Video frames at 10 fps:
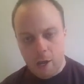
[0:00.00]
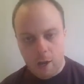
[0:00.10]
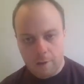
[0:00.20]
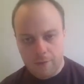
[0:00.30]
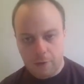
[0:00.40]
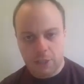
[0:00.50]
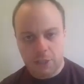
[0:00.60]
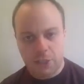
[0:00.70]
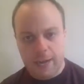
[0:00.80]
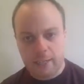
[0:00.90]
I found this
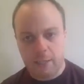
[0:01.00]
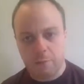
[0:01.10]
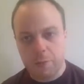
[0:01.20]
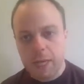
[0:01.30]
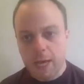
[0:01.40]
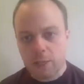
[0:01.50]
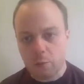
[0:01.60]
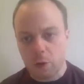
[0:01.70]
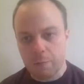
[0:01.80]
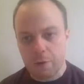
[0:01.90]
Jackson
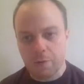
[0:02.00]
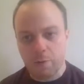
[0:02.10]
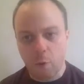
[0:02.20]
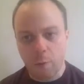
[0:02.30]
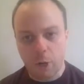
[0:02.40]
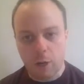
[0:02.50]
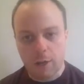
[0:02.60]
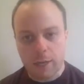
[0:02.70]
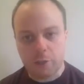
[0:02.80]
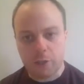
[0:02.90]
PS1 Performer
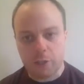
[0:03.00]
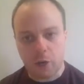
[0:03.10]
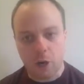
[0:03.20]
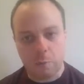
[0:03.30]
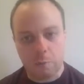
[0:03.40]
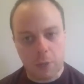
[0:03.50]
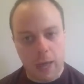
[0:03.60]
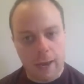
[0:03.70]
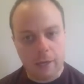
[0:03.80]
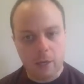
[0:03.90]
electric guitar
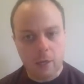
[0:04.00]
black.